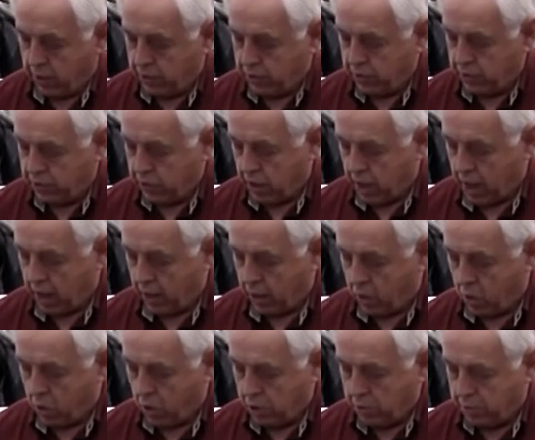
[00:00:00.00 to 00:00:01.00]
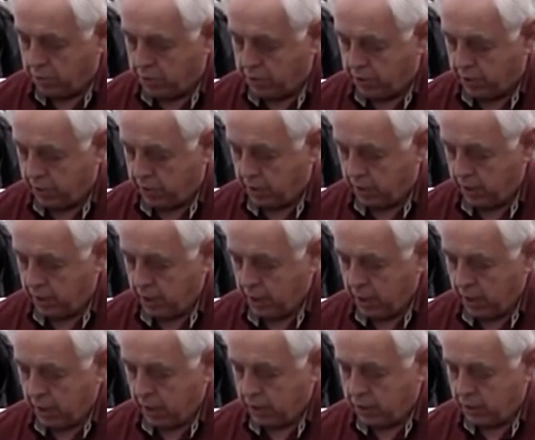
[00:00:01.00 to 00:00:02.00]
there's a lot of coarse material.
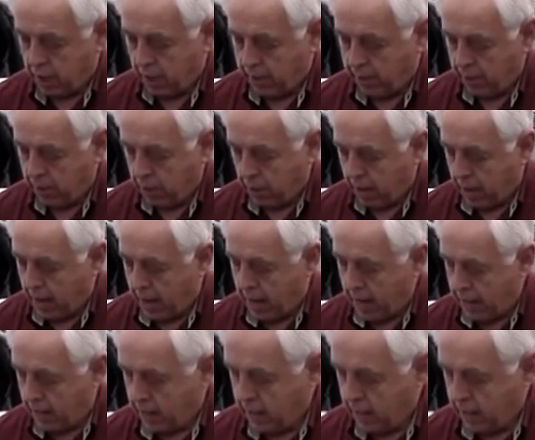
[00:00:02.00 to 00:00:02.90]
It's got perlite.